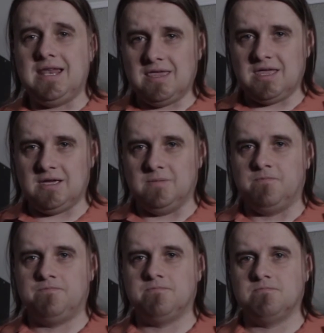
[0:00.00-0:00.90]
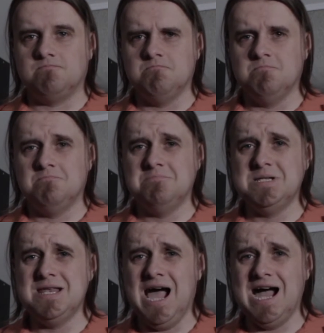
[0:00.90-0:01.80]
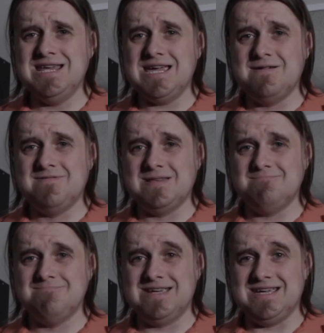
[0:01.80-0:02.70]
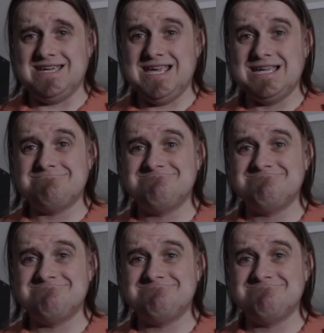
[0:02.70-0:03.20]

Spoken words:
anything. Not even me.